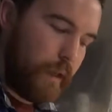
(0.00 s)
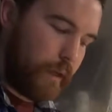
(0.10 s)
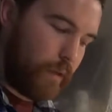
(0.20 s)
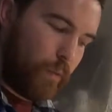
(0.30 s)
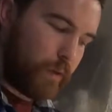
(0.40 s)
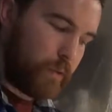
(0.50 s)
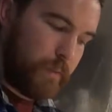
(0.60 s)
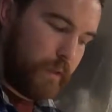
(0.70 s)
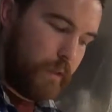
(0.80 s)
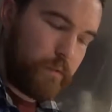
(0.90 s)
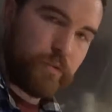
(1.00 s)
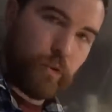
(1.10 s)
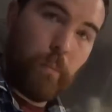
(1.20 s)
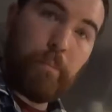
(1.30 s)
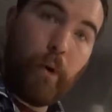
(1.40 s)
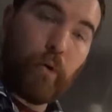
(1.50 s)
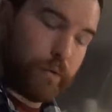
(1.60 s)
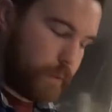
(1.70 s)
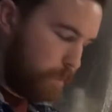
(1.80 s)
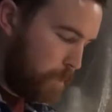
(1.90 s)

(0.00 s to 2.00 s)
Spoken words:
I don't want it to be so bold.